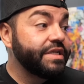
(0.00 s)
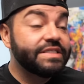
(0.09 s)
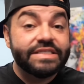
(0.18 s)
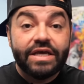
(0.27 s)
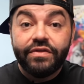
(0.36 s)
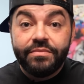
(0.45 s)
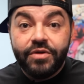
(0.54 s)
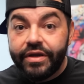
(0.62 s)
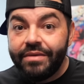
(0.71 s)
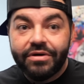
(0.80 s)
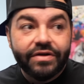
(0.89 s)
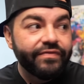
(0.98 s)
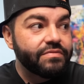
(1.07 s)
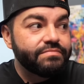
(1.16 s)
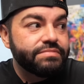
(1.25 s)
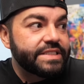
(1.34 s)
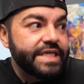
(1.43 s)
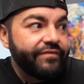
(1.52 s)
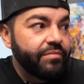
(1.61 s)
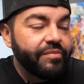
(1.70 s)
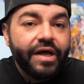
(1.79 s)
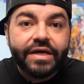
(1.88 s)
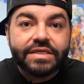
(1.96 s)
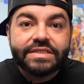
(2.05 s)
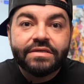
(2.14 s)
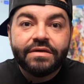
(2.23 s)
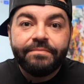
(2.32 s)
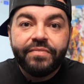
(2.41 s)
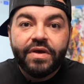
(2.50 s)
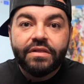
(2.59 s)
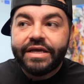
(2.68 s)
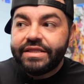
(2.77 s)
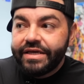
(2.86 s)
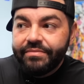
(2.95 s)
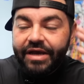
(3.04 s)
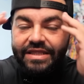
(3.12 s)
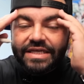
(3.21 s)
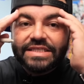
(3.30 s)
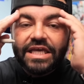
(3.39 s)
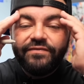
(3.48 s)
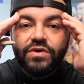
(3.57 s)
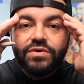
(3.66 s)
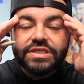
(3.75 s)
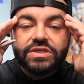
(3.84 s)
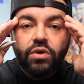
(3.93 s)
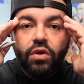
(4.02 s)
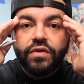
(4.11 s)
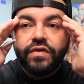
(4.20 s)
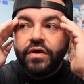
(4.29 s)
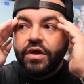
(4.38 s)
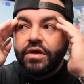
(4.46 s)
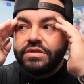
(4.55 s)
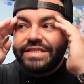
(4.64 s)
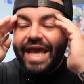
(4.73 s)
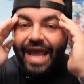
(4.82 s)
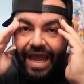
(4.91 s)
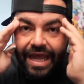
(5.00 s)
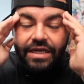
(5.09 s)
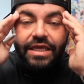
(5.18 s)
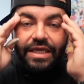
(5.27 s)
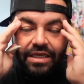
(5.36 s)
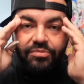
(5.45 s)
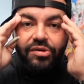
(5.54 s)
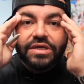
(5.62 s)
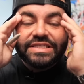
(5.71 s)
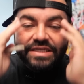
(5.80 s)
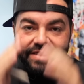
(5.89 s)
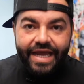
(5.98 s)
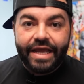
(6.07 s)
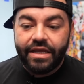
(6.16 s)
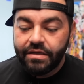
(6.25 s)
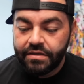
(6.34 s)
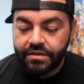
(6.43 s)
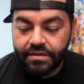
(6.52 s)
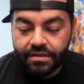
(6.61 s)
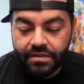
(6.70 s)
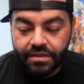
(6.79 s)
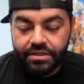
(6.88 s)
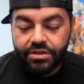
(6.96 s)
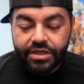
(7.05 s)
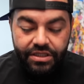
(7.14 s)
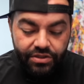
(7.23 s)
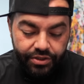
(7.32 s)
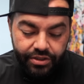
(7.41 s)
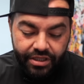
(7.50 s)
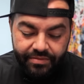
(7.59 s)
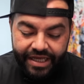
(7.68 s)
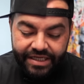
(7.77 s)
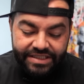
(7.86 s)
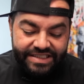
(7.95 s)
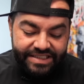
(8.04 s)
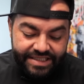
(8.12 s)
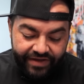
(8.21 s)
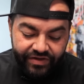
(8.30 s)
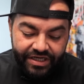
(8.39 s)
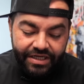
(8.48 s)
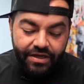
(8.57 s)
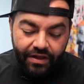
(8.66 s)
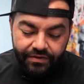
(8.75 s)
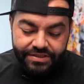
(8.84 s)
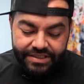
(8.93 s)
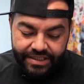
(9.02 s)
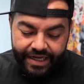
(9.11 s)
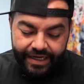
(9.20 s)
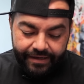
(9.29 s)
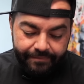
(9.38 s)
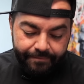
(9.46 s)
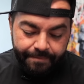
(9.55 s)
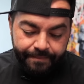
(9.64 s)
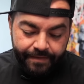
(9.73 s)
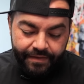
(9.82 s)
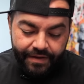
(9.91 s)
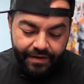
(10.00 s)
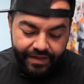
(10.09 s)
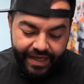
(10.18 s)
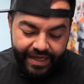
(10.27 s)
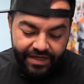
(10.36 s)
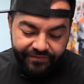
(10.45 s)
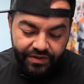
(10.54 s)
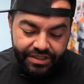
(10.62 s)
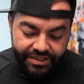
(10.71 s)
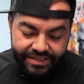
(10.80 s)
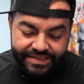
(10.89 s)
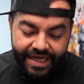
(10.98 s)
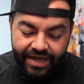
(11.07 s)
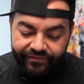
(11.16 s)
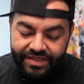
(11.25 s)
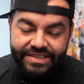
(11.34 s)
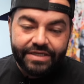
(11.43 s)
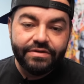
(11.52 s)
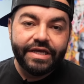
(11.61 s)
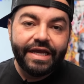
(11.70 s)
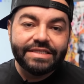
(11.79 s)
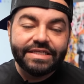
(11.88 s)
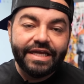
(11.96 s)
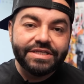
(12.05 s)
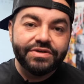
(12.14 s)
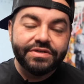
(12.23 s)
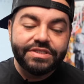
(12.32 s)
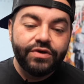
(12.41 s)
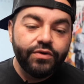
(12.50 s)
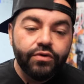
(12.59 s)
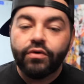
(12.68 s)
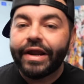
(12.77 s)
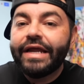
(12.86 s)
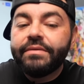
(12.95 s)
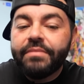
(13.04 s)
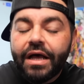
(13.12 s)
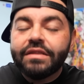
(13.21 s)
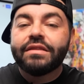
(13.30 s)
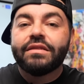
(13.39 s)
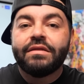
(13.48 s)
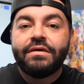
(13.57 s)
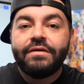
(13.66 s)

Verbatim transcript: sell them your ebook for $7. Like, think about this. If you sold 10 ebooks a day, you could literally make $70 a day, okay? And if you did this every single day, it's an extra $2,000 a month.